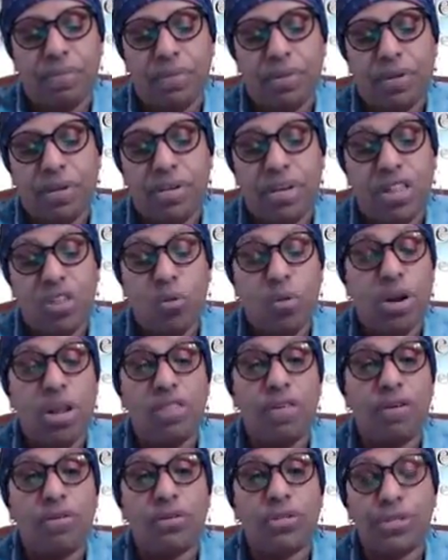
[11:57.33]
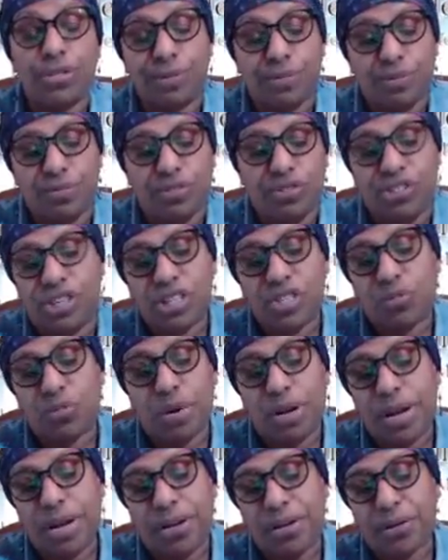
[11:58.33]
Another one of those, just what
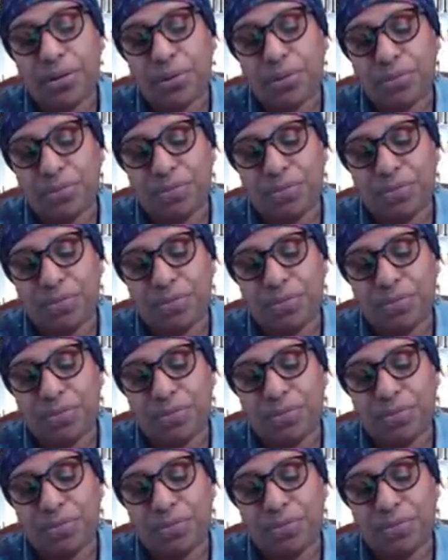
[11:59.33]
I do.